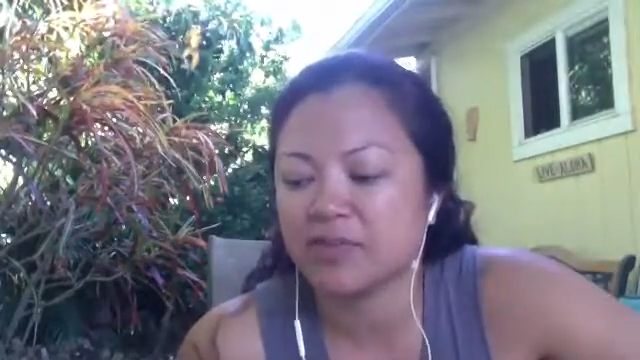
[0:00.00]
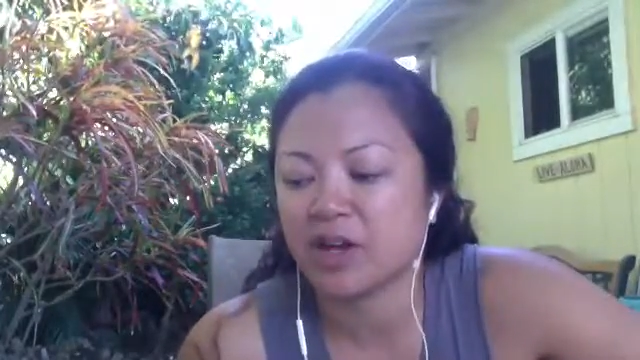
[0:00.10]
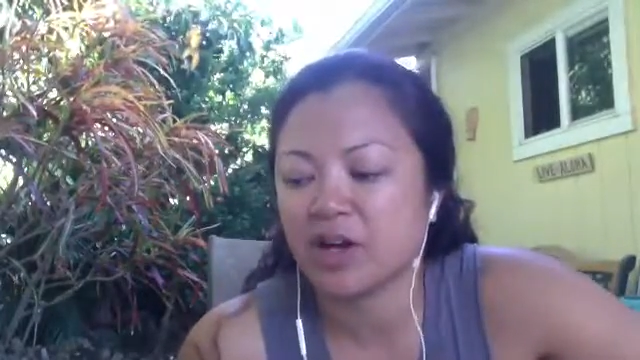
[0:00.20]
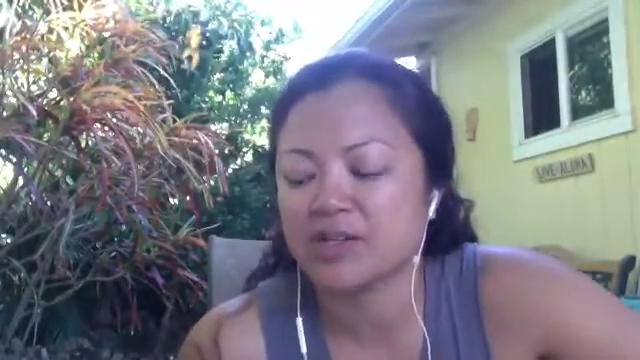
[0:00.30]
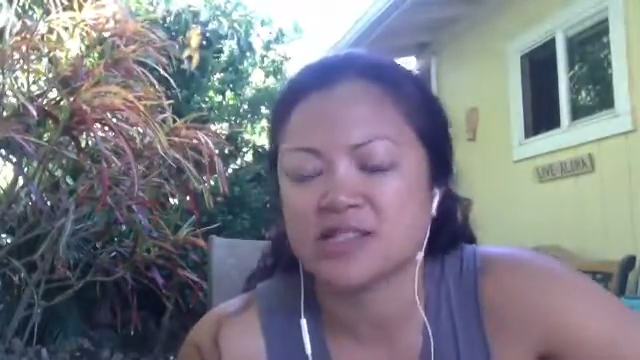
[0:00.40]

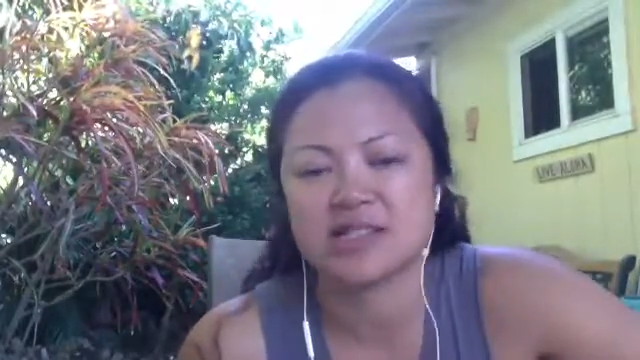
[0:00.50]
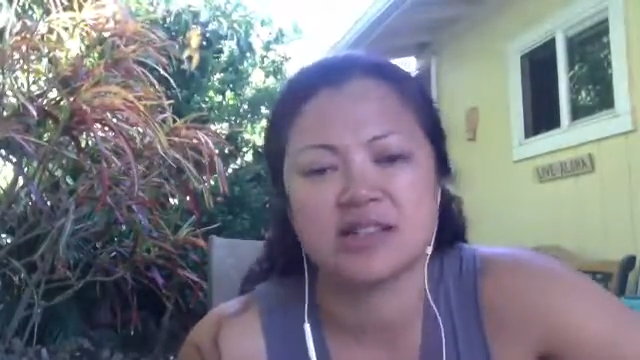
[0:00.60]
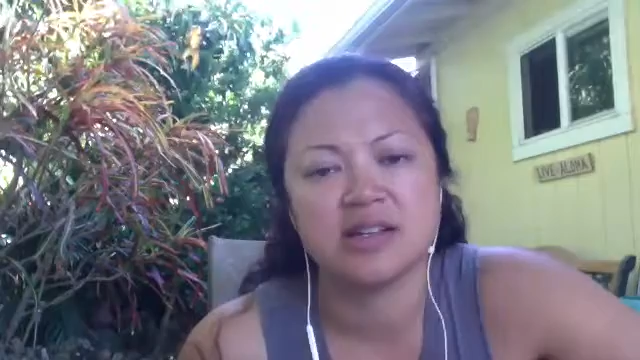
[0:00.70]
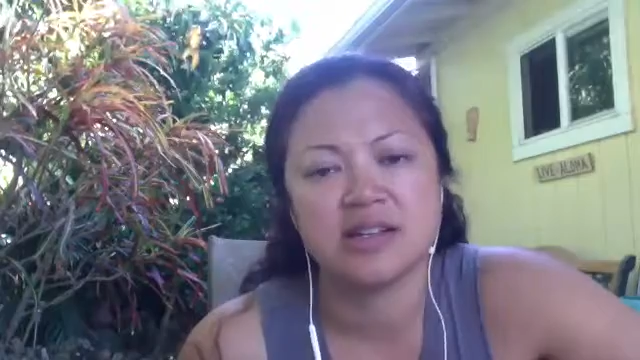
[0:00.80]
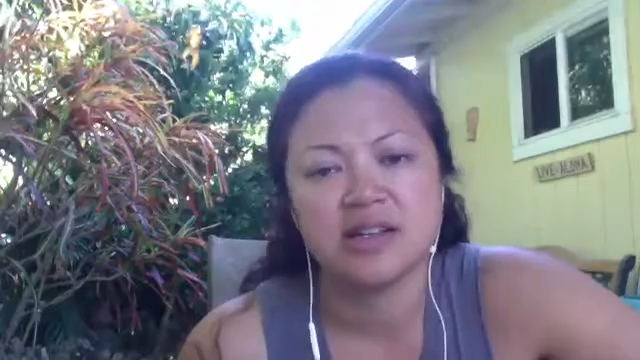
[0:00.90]
cause
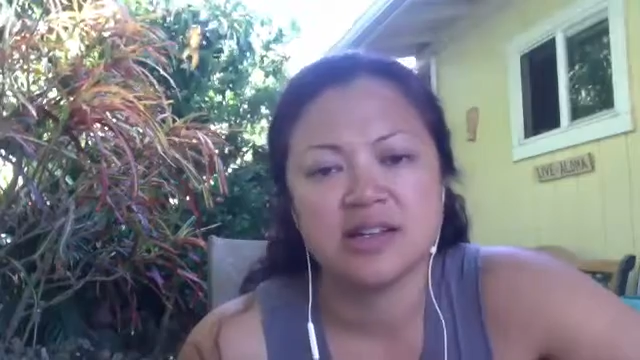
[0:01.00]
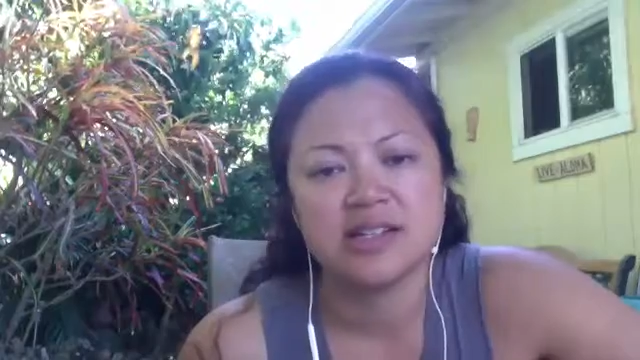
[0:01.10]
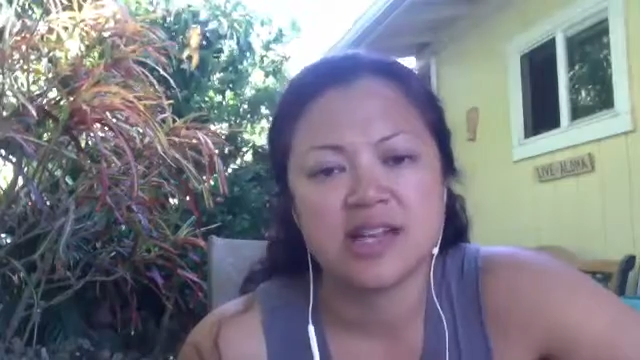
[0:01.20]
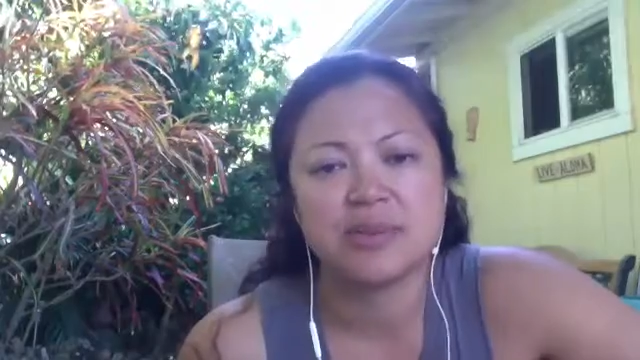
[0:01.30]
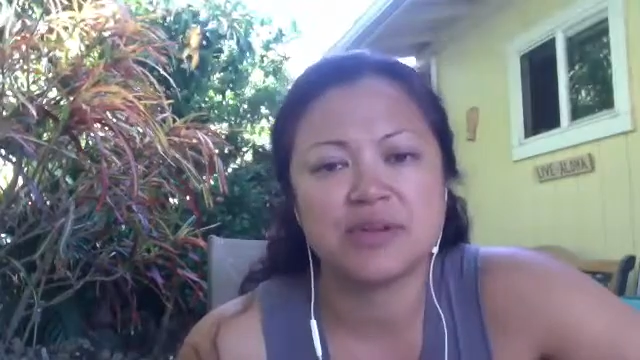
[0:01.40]

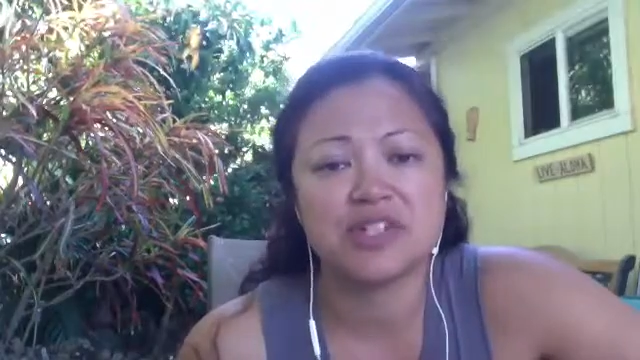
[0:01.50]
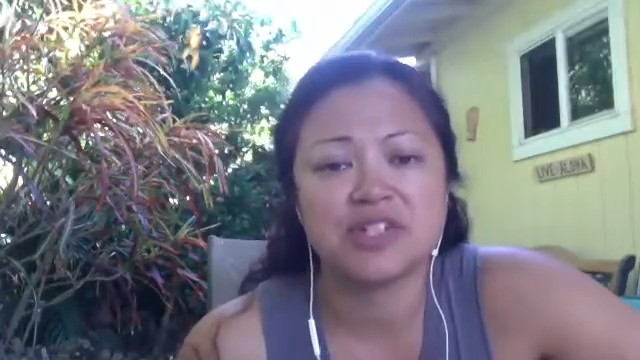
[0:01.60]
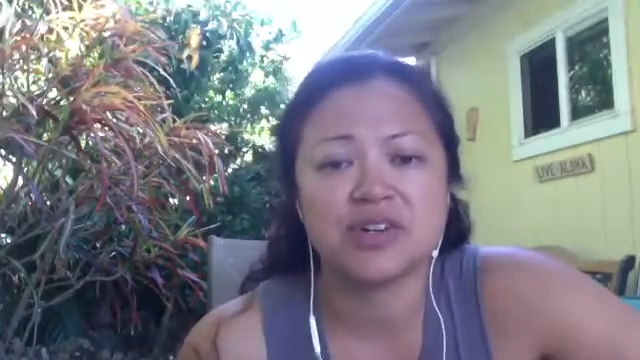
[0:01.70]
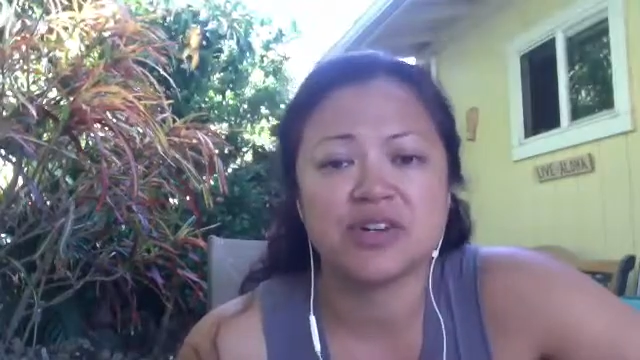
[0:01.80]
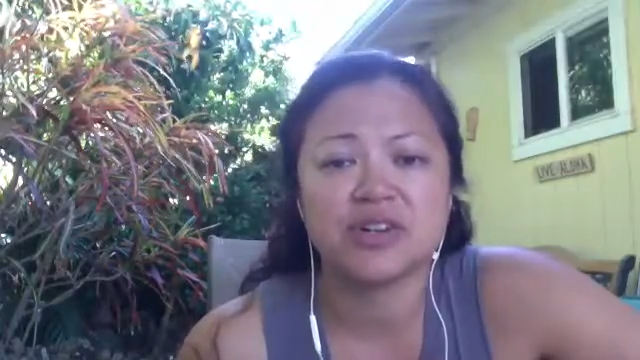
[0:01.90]

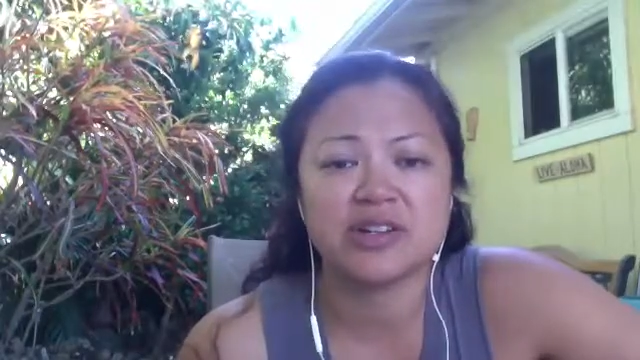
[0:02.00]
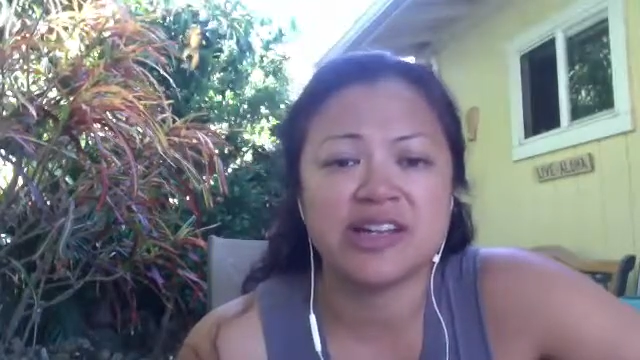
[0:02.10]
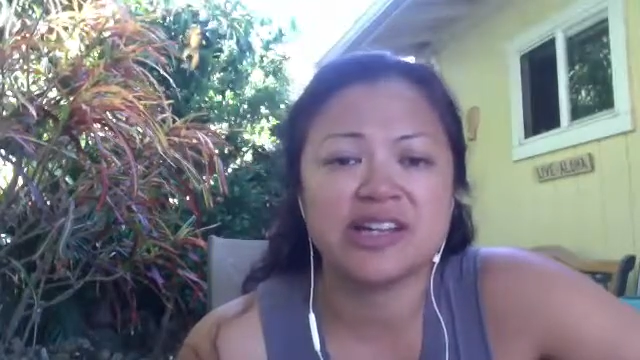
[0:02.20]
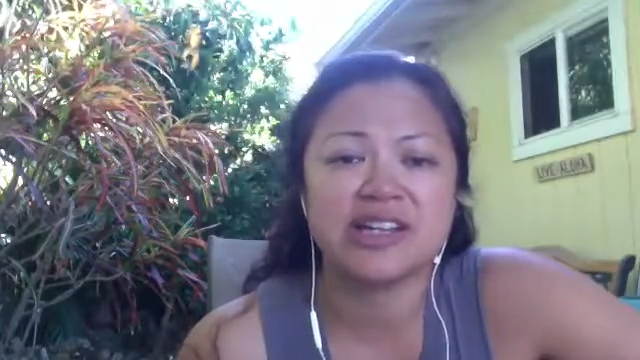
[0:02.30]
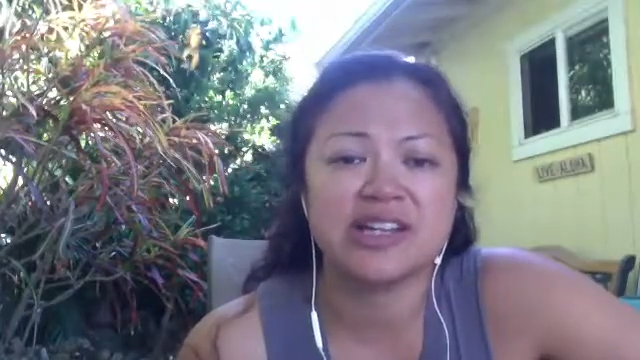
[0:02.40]
damage to her
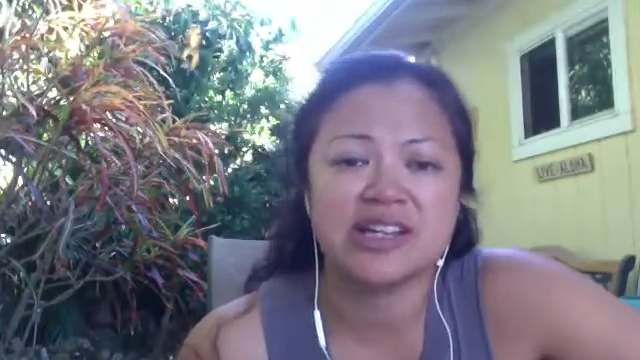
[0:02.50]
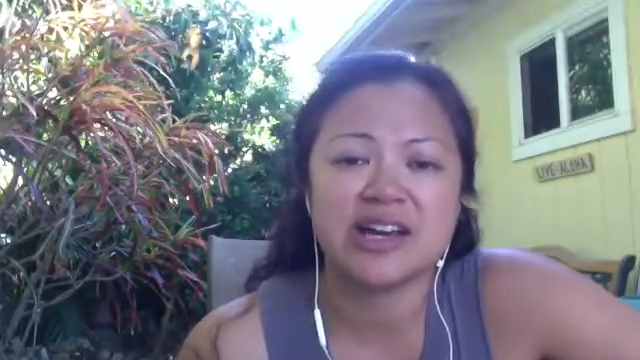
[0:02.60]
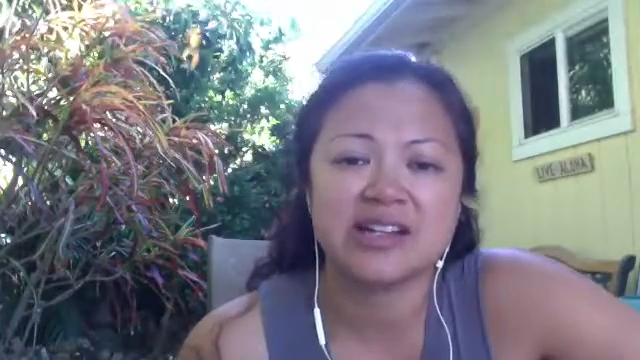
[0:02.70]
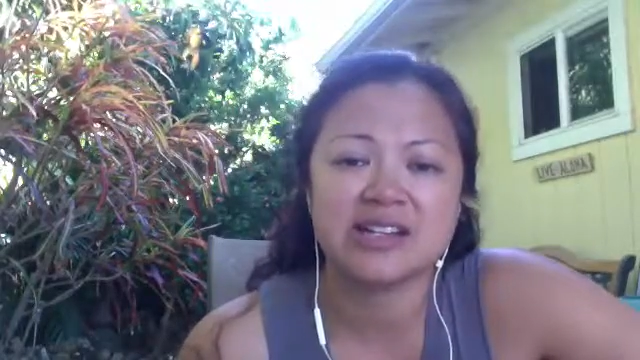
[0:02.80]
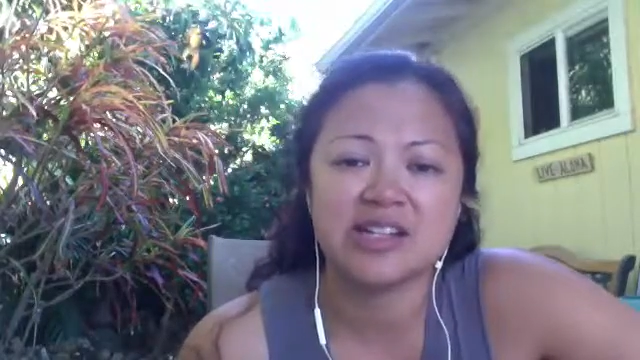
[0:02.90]
like he
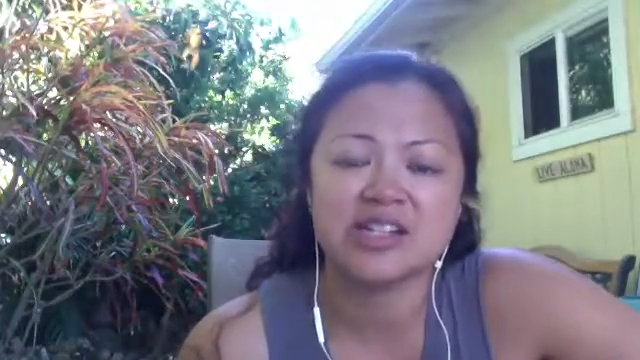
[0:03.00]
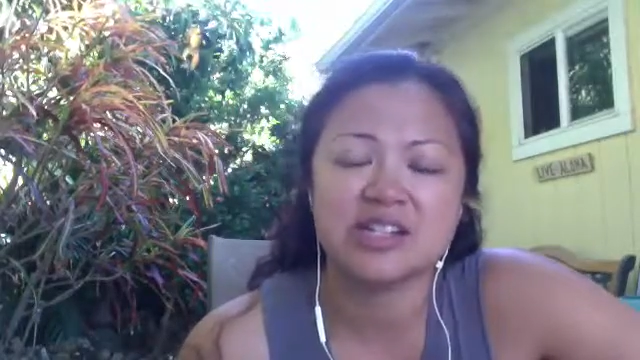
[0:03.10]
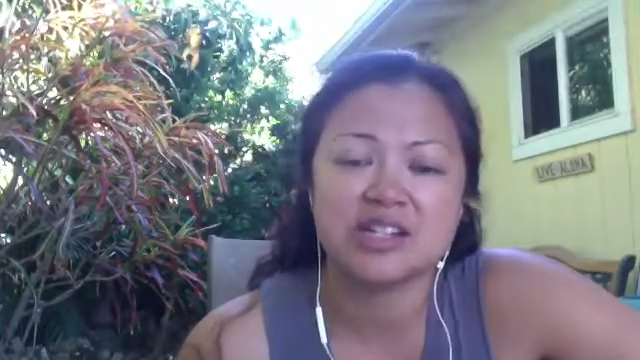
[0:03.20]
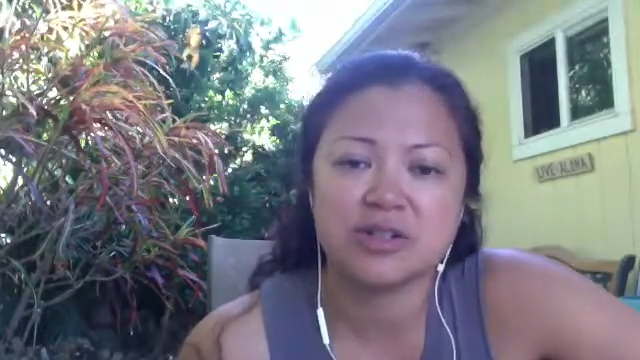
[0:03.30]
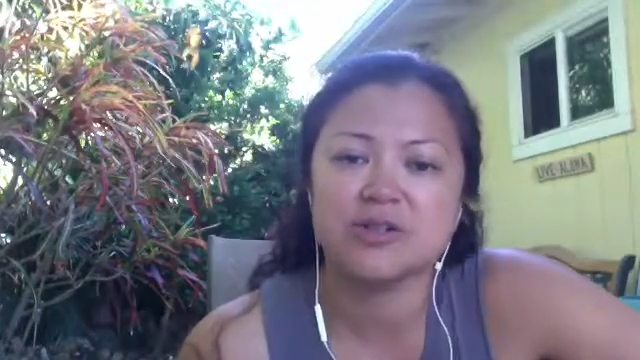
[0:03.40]
had done
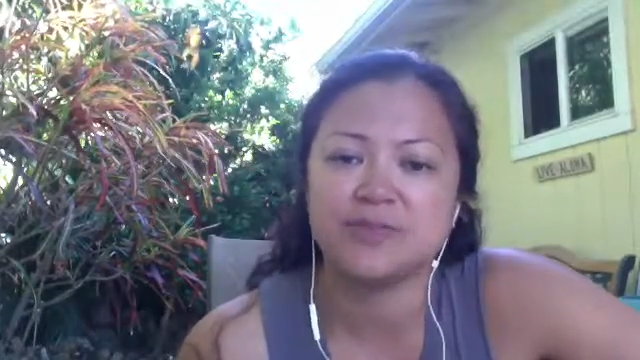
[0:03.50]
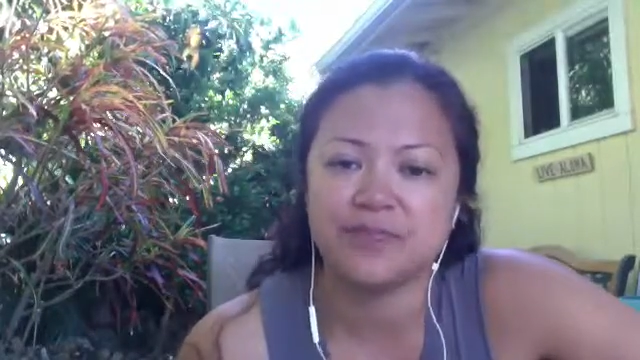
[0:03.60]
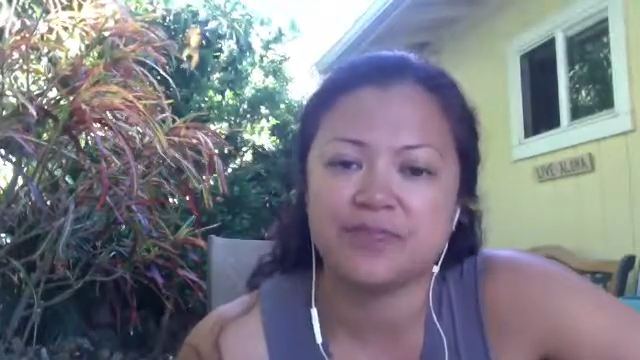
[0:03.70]
to you,